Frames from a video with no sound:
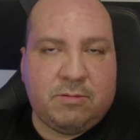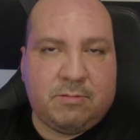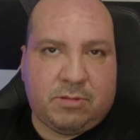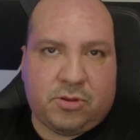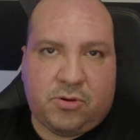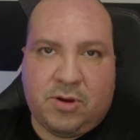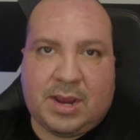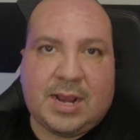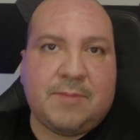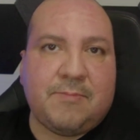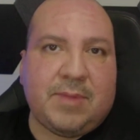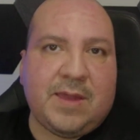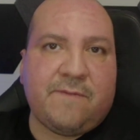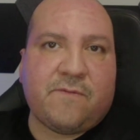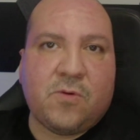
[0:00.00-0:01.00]
strictly
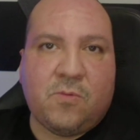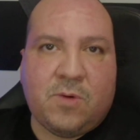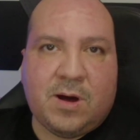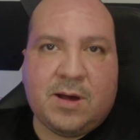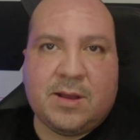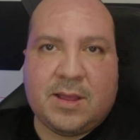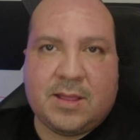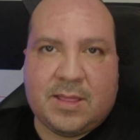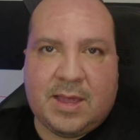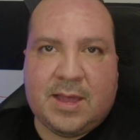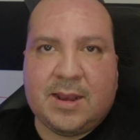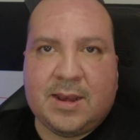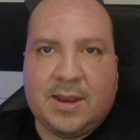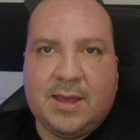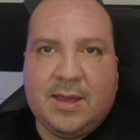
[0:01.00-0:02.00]
me for one, and
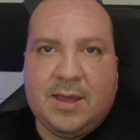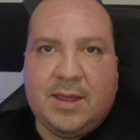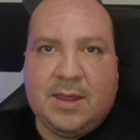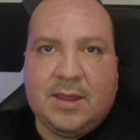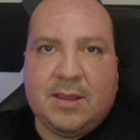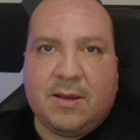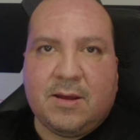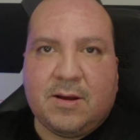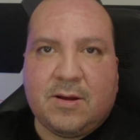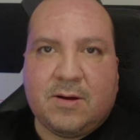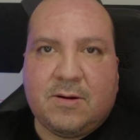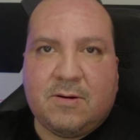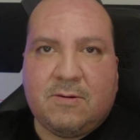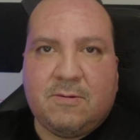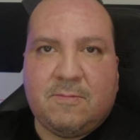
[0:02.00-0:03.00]
then,
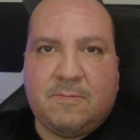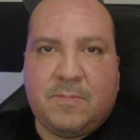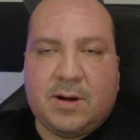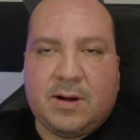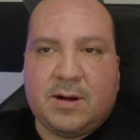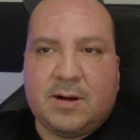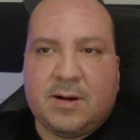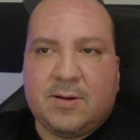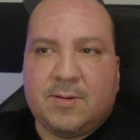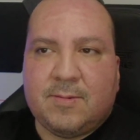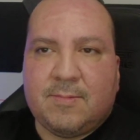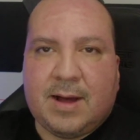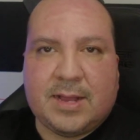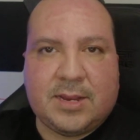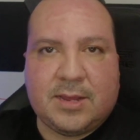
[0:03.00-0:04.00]

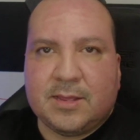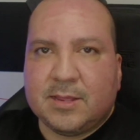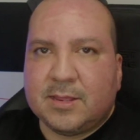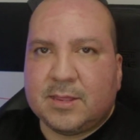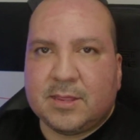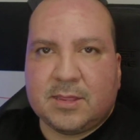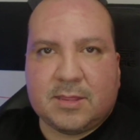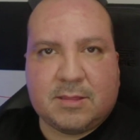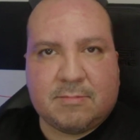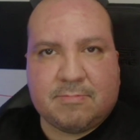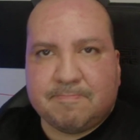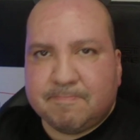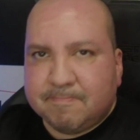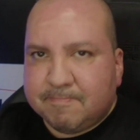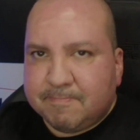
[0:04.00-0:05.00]
I just
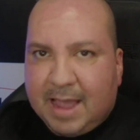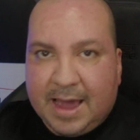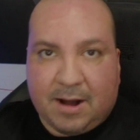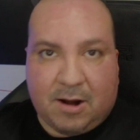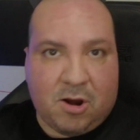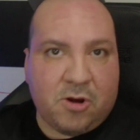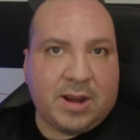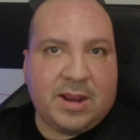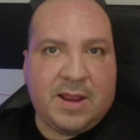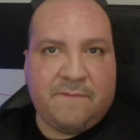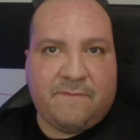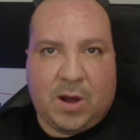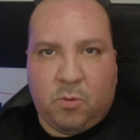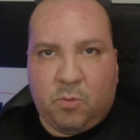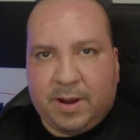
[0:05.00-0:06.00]
had to learn it if
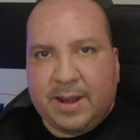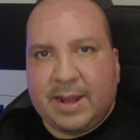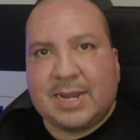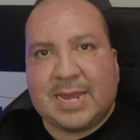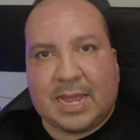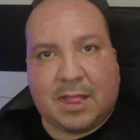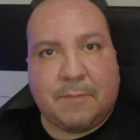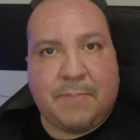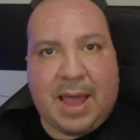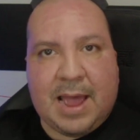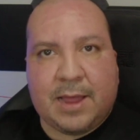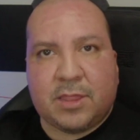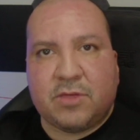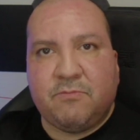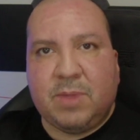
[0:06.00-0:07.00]
I wanted to take the
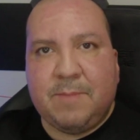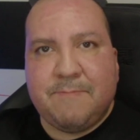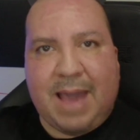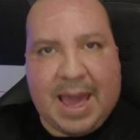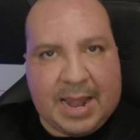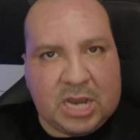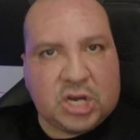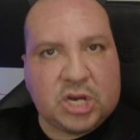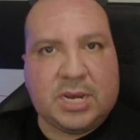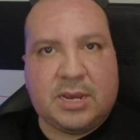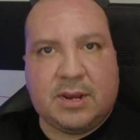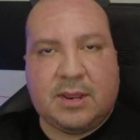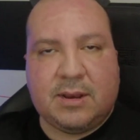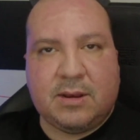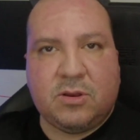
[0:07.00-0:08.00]
paths of me managing
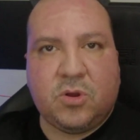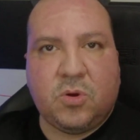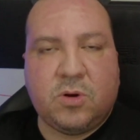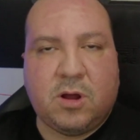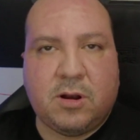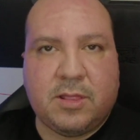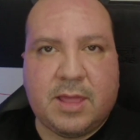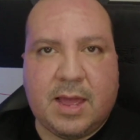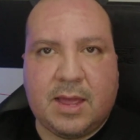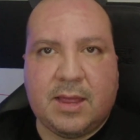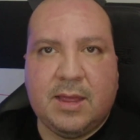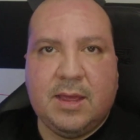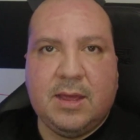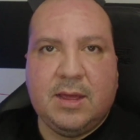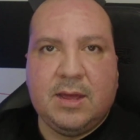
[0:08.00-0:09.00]
and doing all of that.
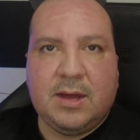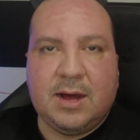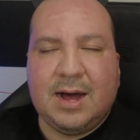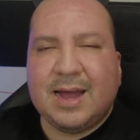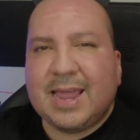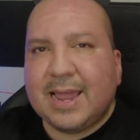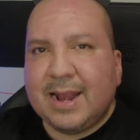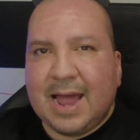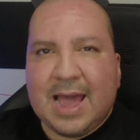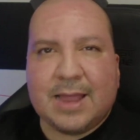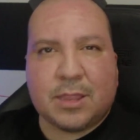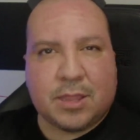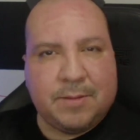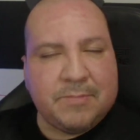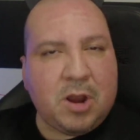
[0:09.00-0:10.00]
Again, I had
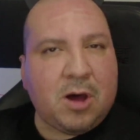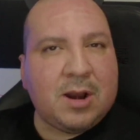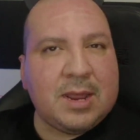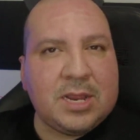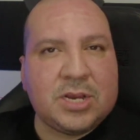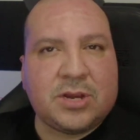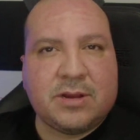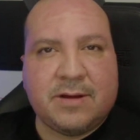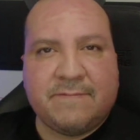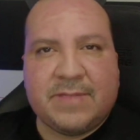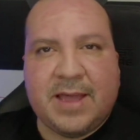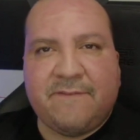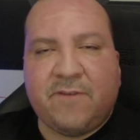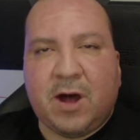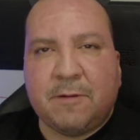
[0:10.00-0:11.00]
some knowledge of
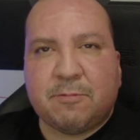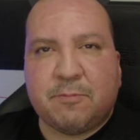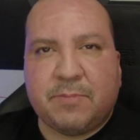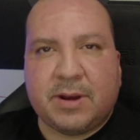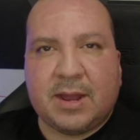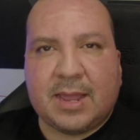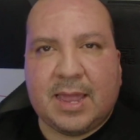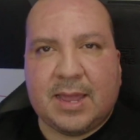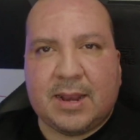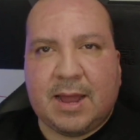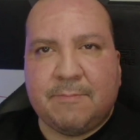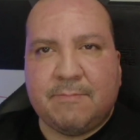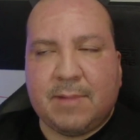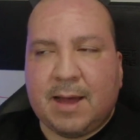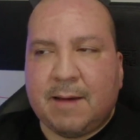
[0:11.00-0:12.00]
DevOps, but again, I